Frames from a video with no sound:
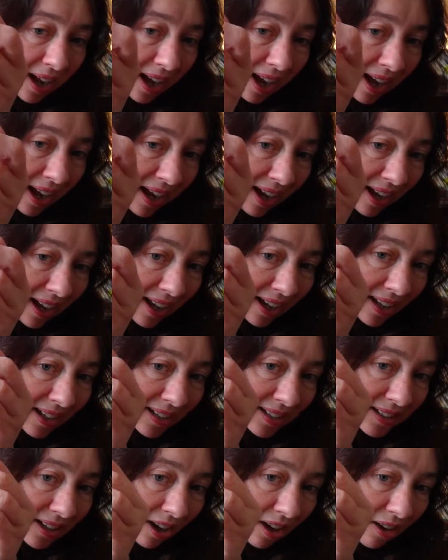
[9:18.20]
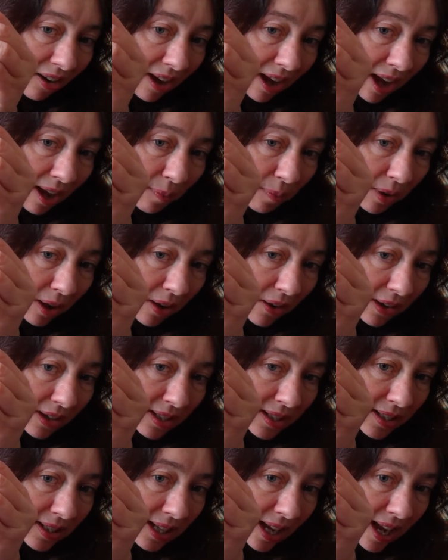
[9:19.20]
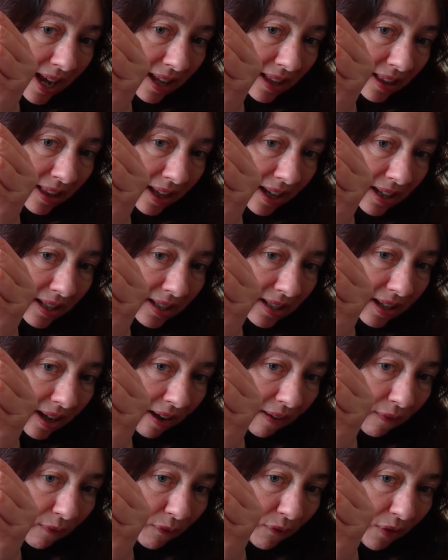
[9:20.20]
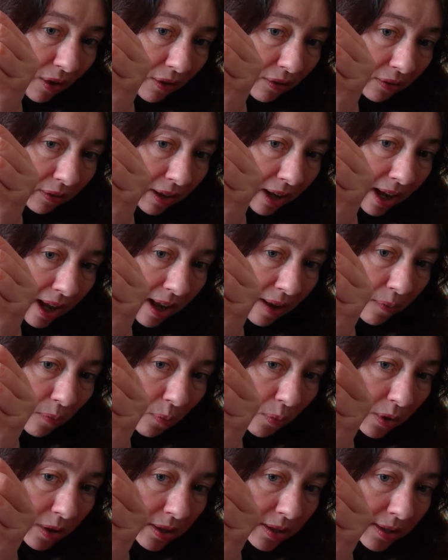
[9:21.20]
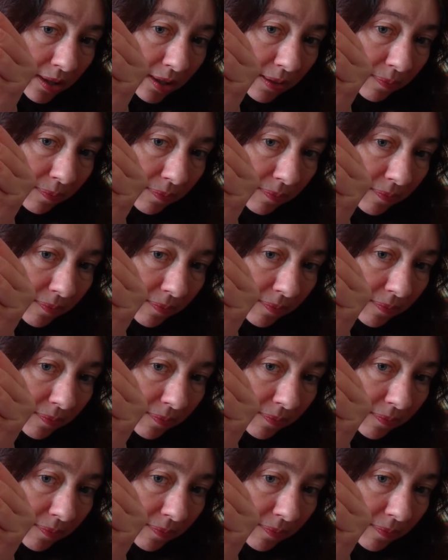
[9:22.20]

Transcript: and I am going to take this and fold it inwards.